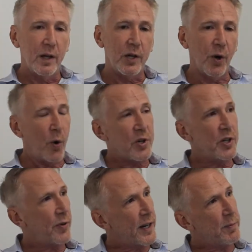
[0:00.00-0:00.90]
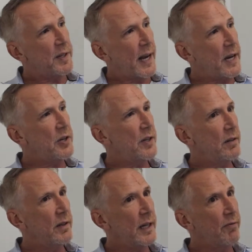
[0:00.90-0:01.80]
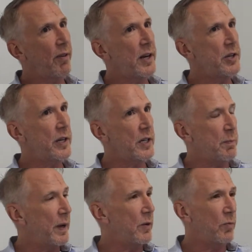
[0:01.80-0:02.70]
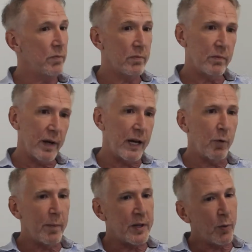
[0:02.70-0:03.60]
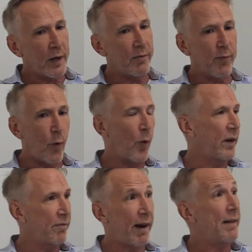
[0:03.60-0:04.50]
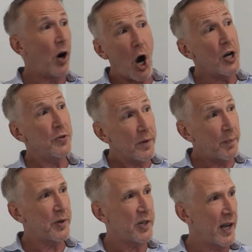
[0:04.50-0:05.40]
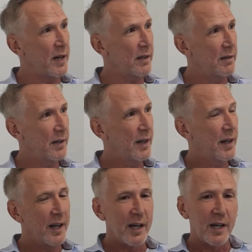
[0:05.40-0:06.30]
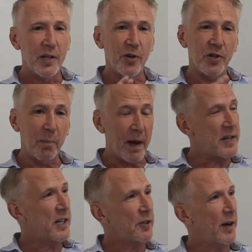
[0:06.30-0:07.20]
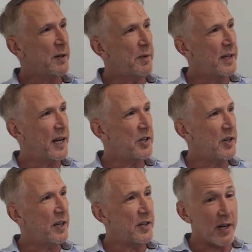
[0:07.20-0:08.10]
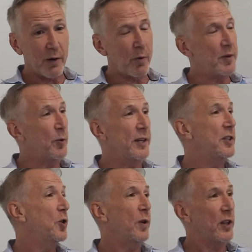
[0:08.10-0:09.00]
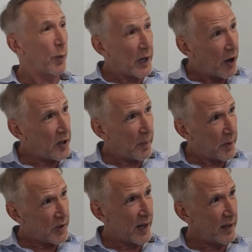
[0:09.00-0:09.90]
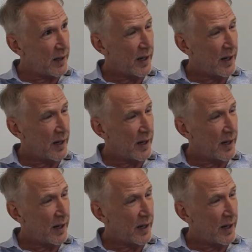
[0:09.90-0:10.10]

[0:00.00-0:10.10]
Your ocean transportation inflation has been anywhere between 400% and 500%. Your domestic transportation is anywhere between 200% and 300%.